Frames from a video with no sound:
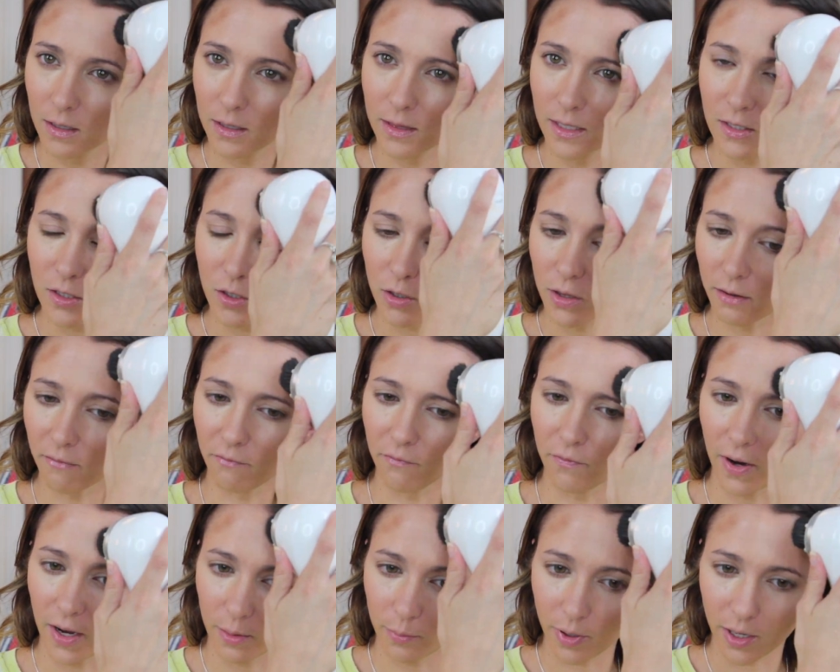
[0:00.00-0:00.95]
And these are like
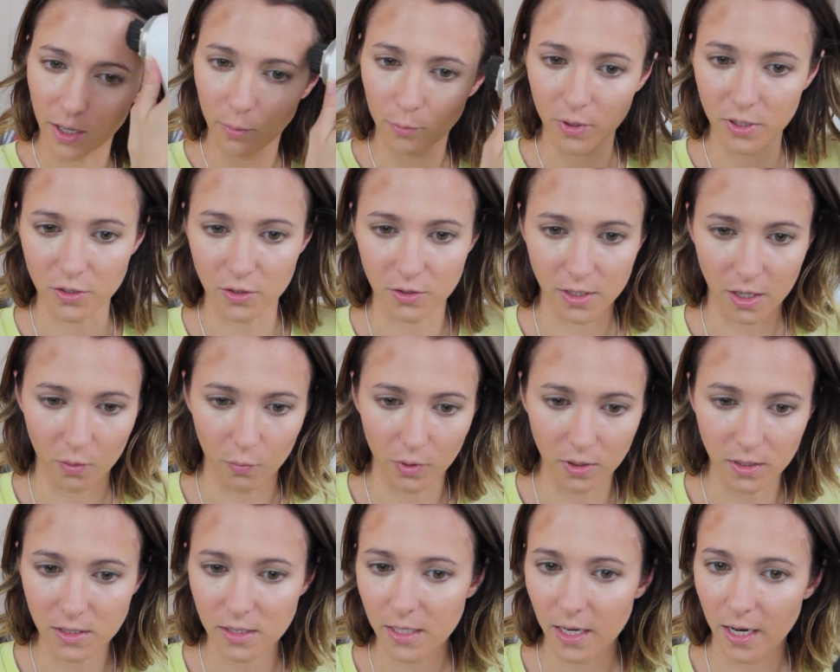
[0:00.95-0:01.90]
vibrating bristles. I
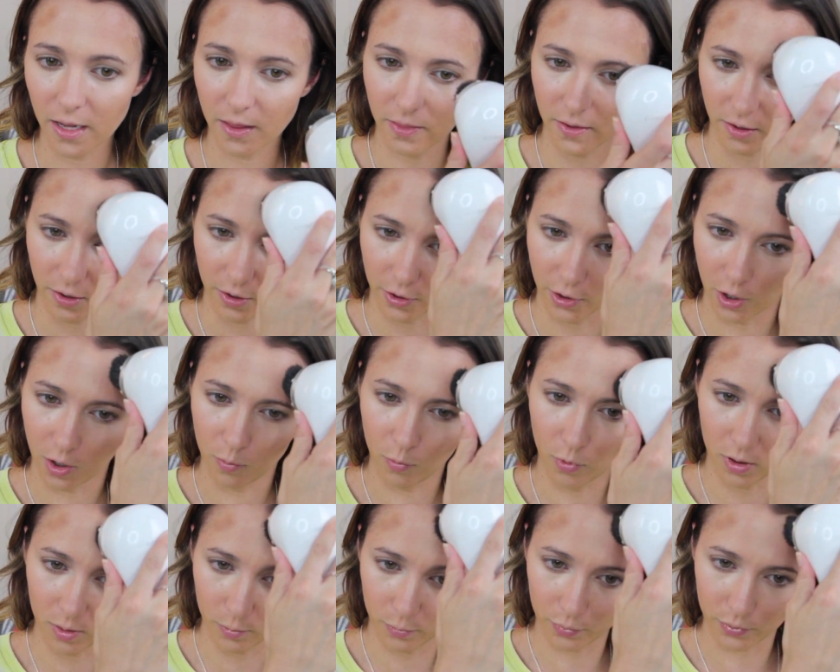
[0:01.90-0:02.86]
will say there are no
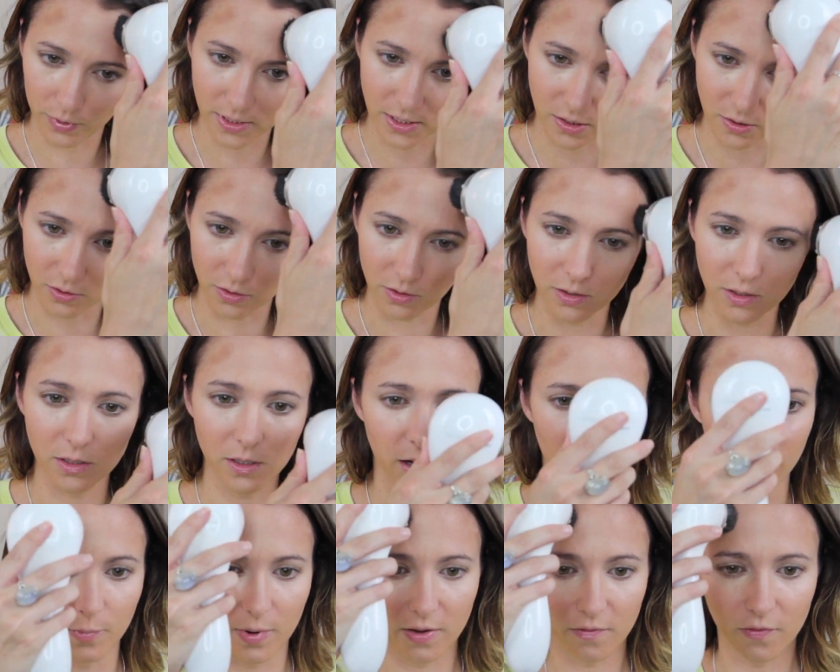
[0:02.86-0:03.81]
more bristles
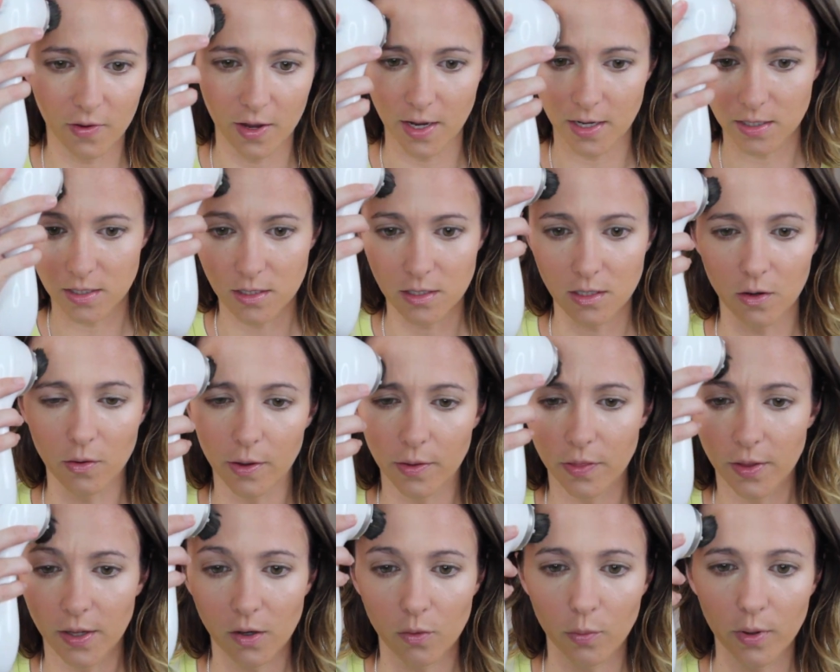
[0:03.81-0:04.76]
on my face. So
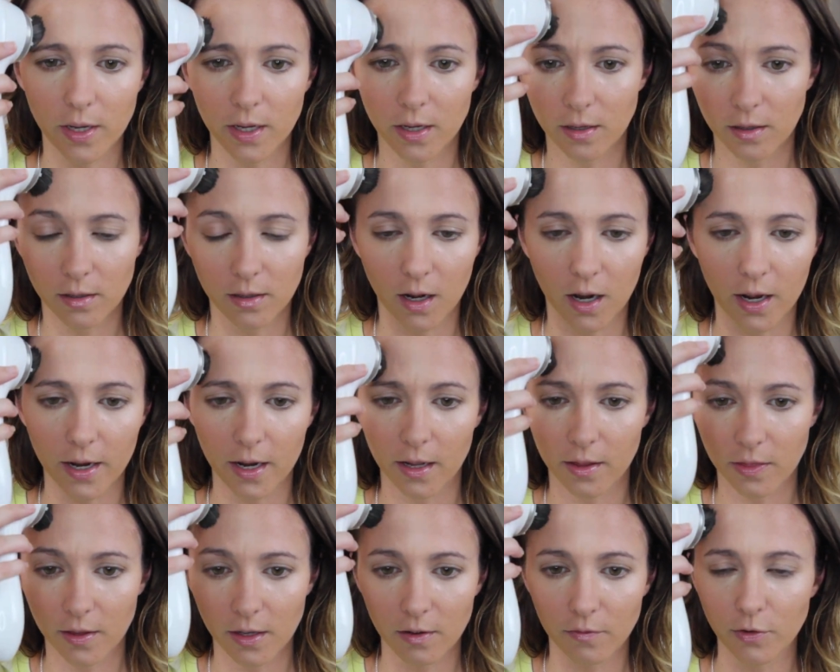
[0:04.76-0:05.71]
I think we got
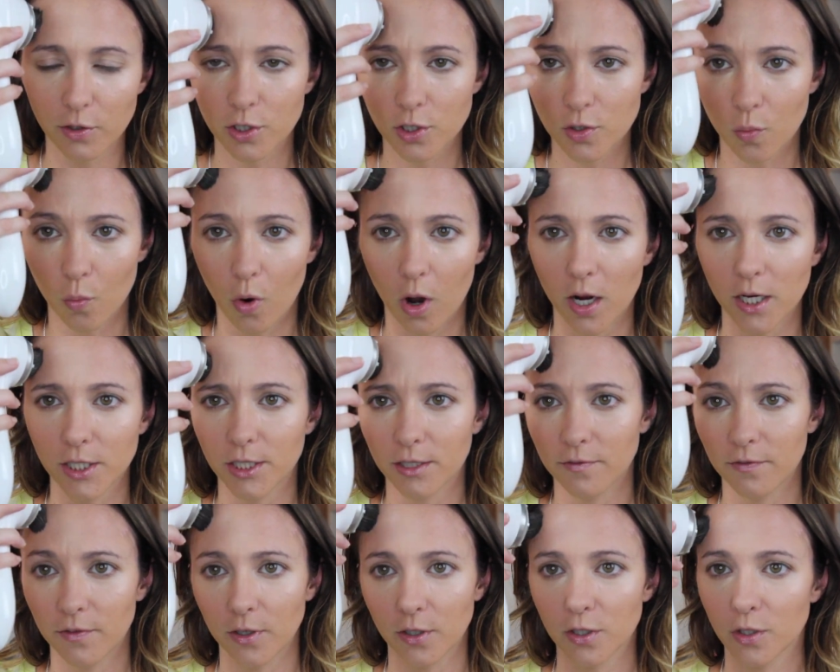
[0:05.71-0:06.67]
I think if you just wash
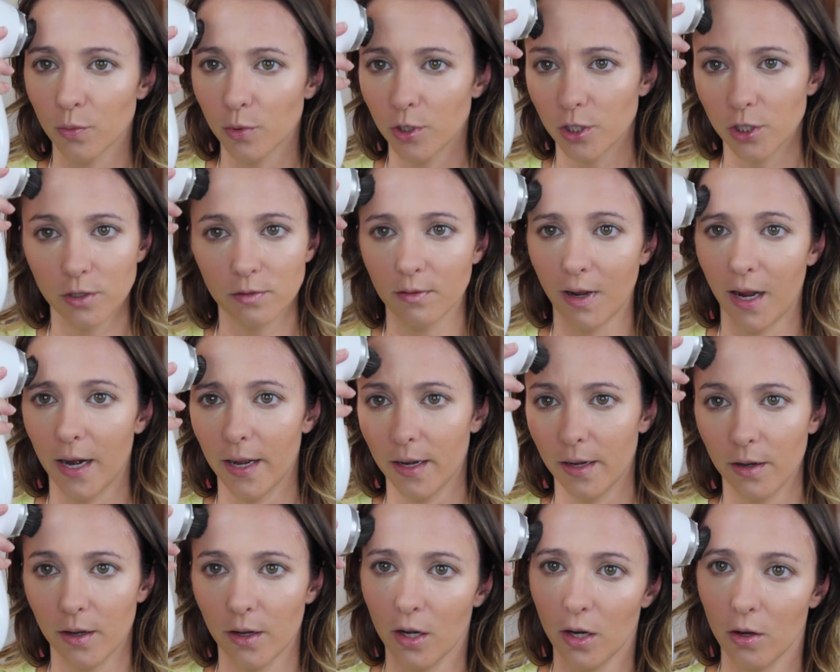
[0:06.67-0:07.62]
it first, which I
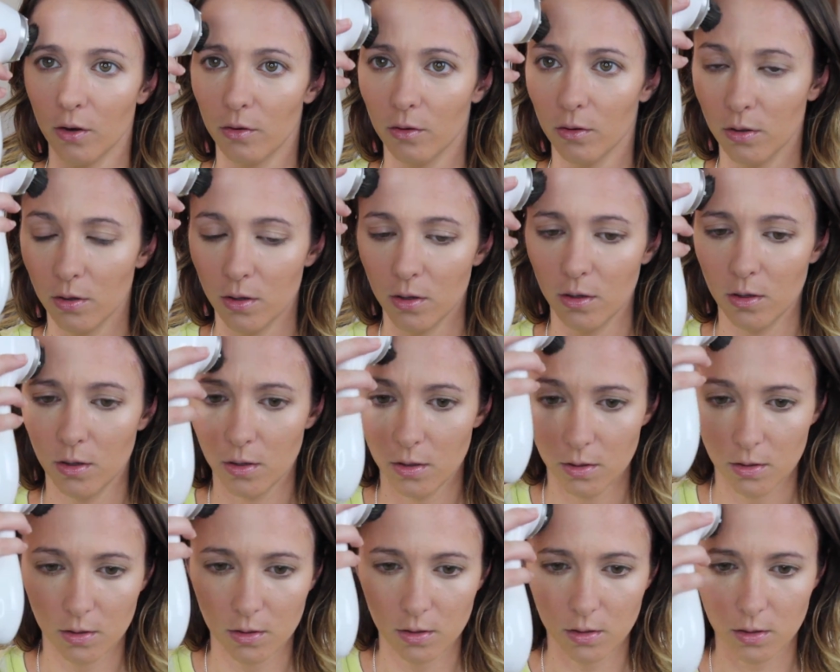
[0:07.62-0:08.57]
didn't do
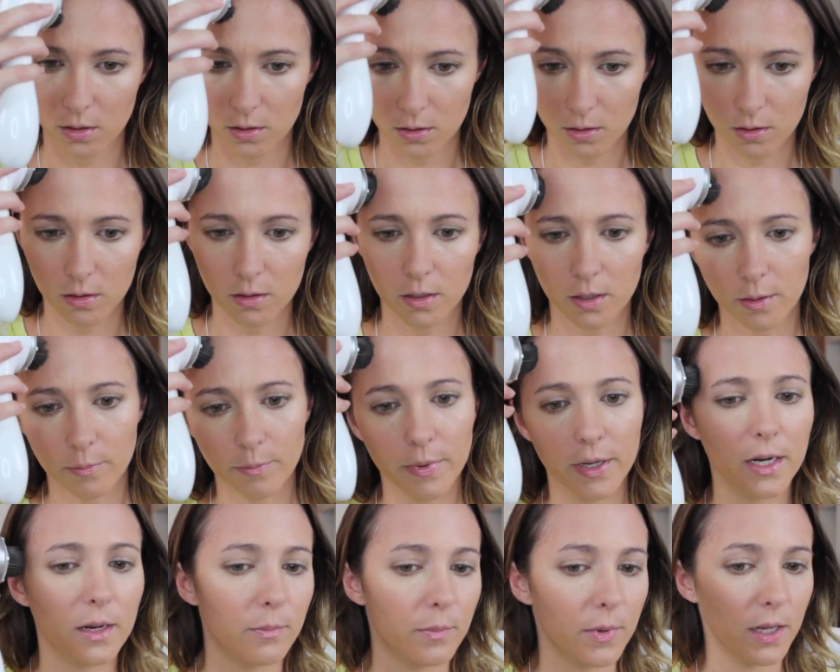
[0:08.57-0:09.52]
it
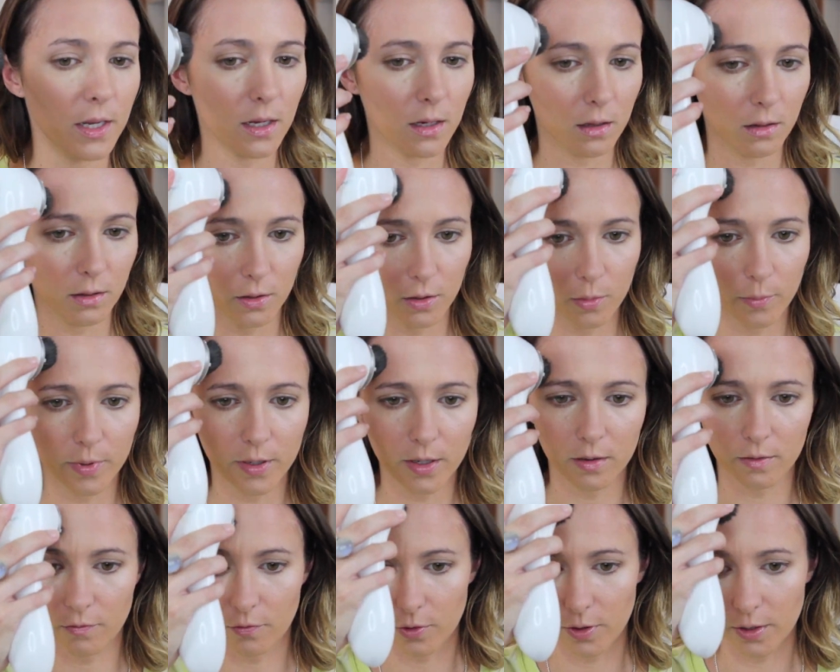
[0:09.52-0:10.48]
might make it a little
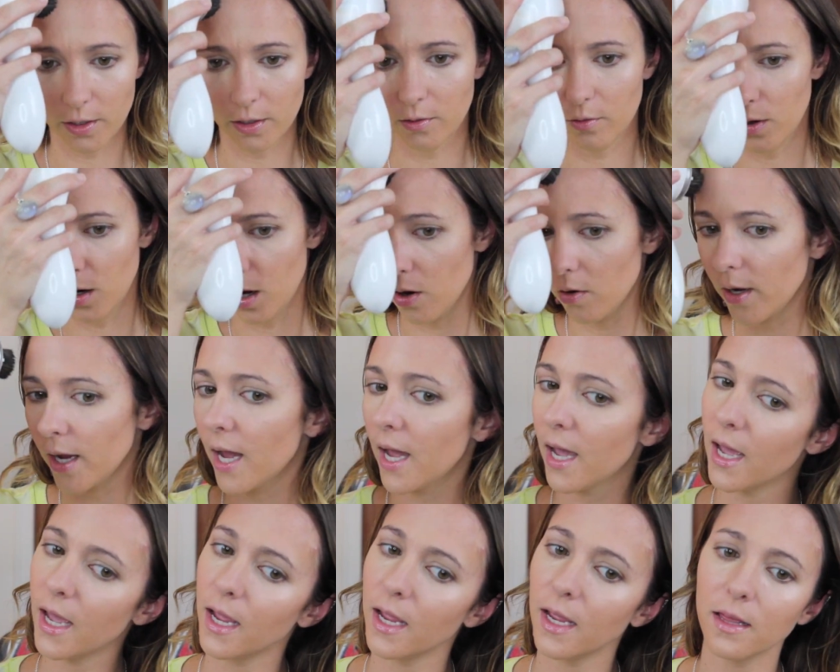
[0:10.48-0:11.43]
better for you.
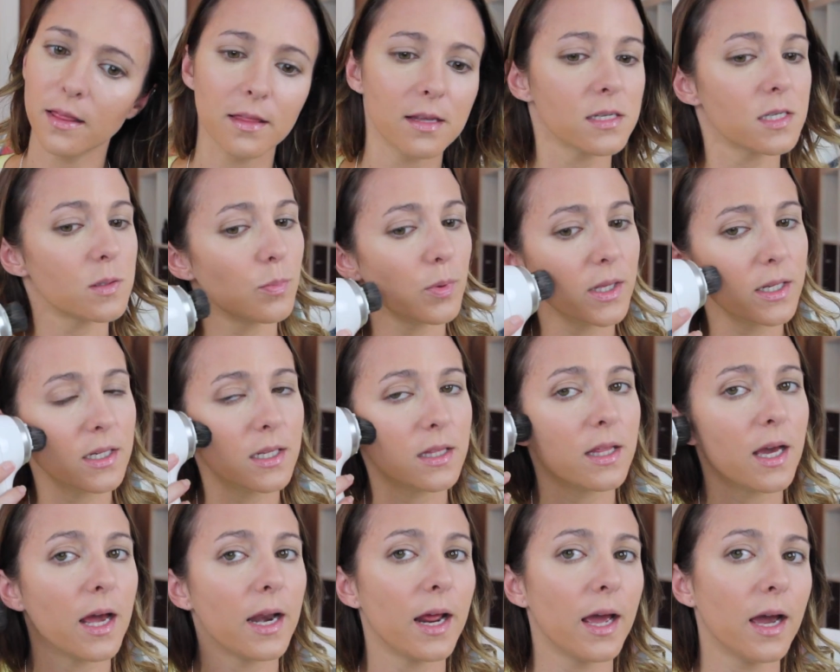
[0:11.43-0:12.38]
Okay, this
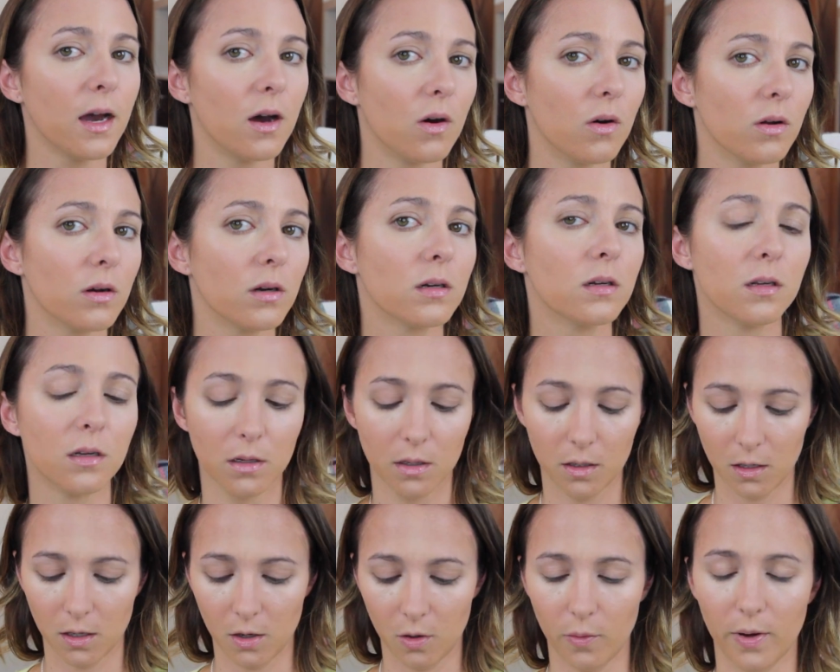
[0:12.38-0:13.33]
blended that out.
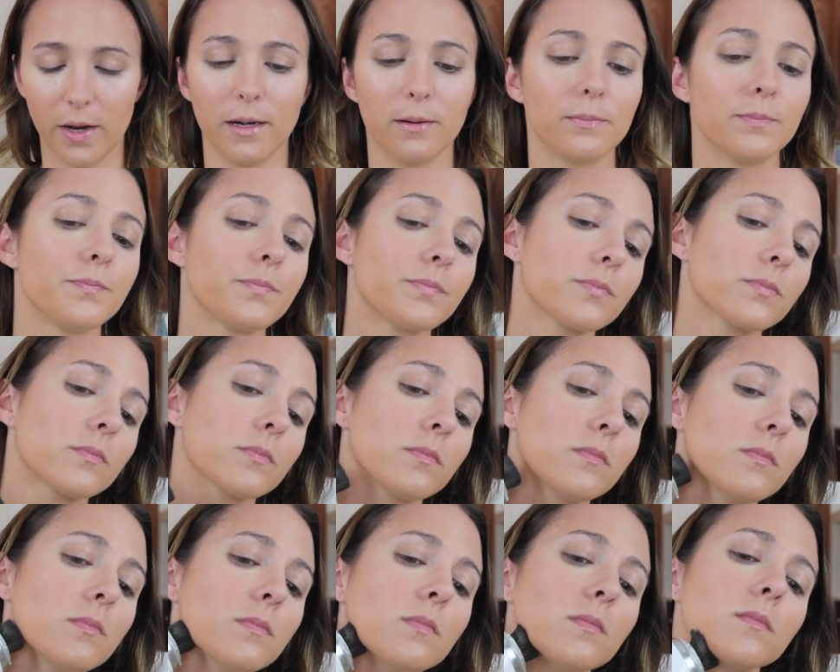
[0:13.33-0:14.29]
Oh wait,
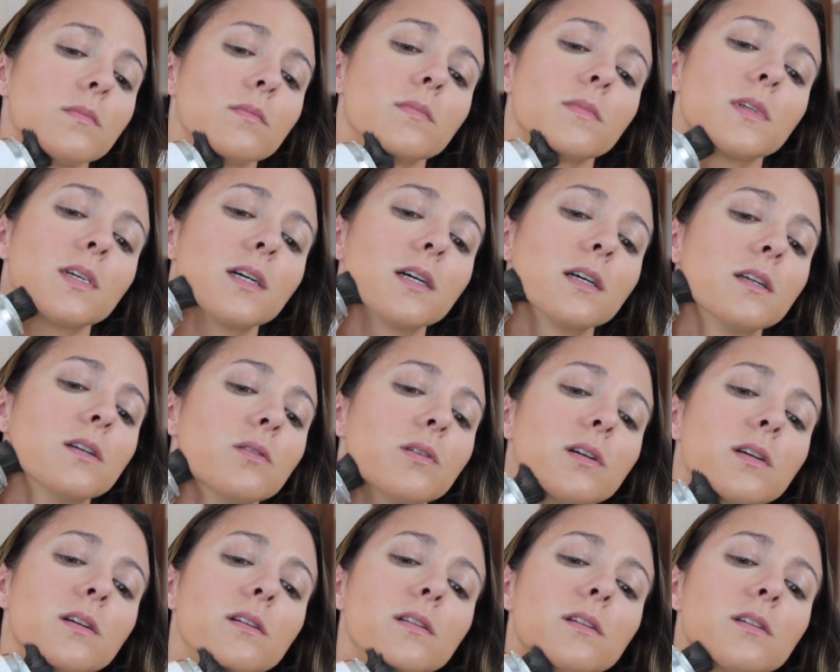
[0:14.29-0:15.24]
gotta do
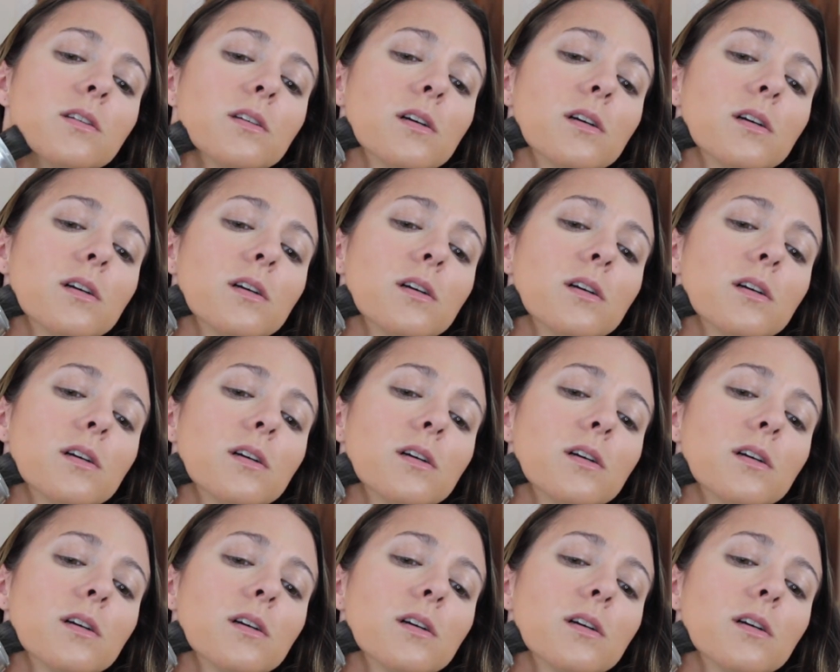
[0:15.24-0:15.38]
under the